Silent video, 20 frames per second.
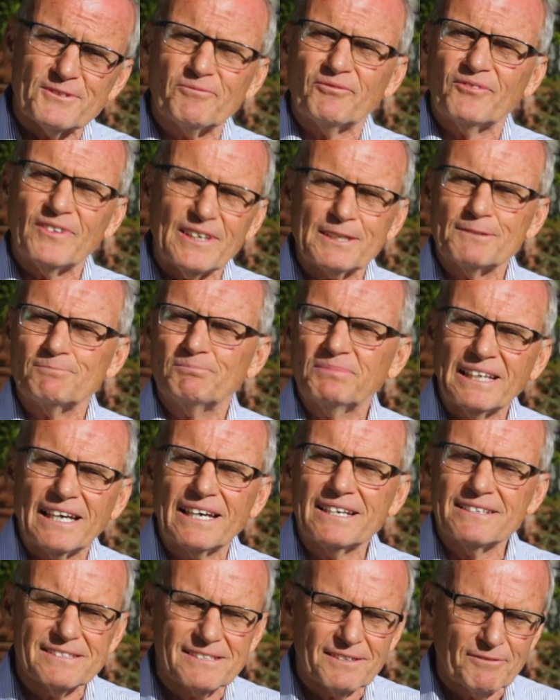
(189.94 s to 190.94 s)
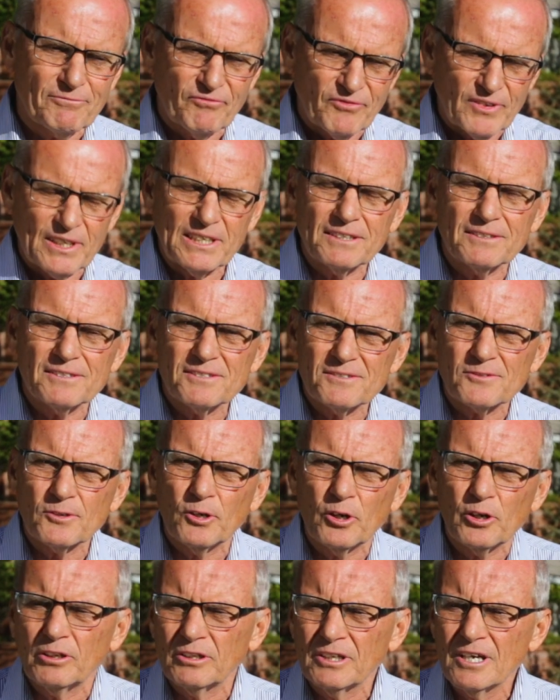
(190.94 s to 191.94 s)
of feeding plants and feeding the
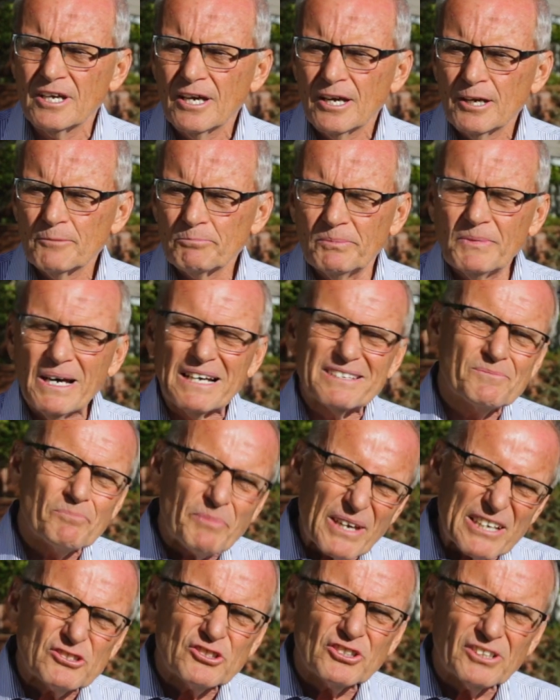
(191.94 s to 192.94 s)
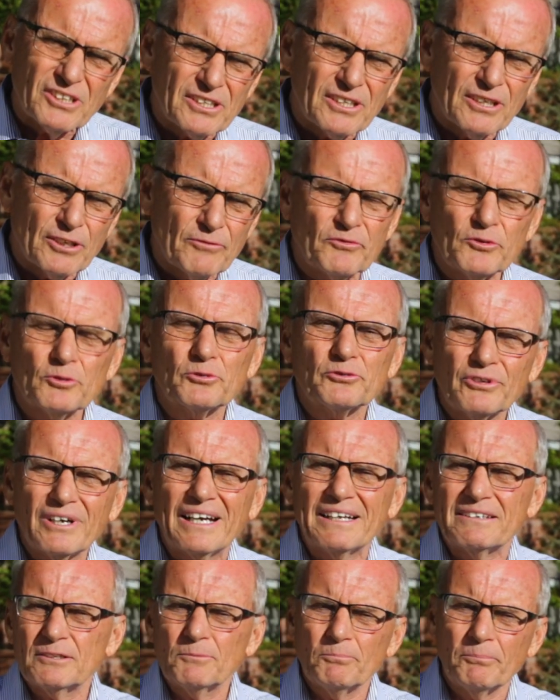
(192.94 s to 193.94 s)
soil, especially if you're
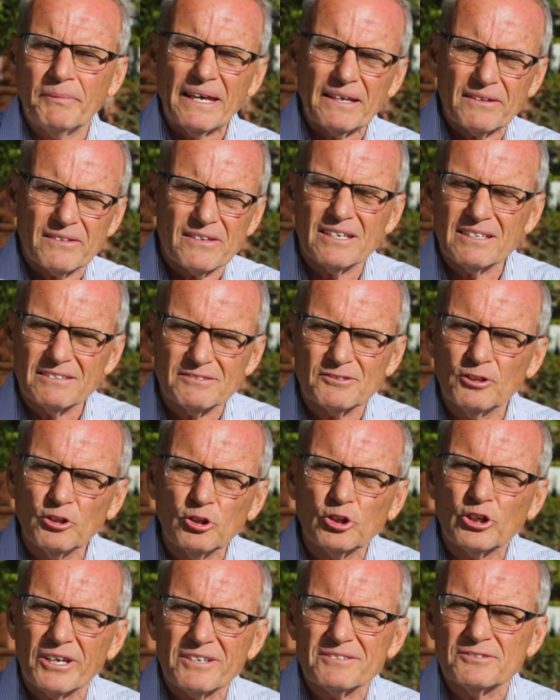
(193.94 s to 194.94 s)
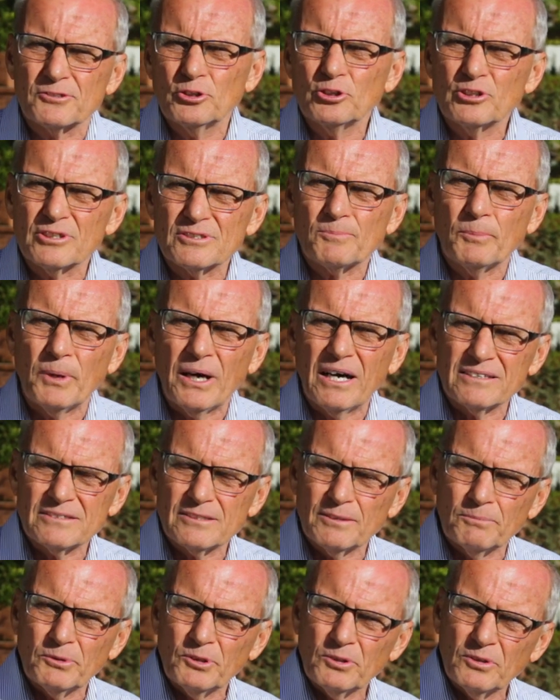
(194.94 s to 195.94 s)
trying to make things look as good as
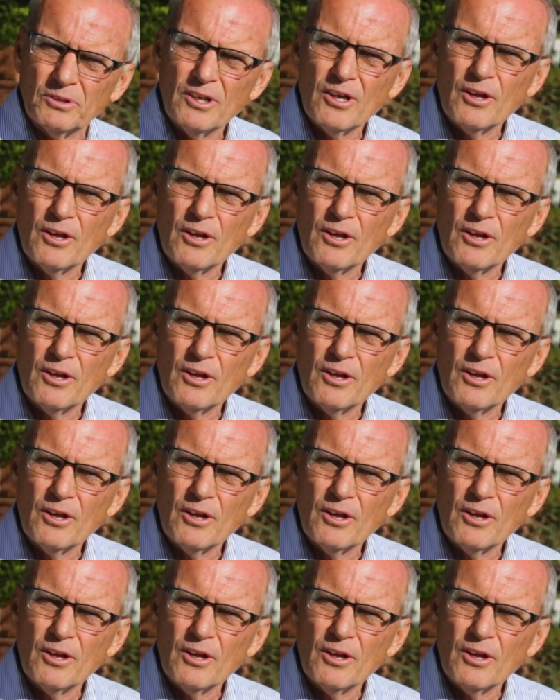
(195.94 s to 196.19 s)
possible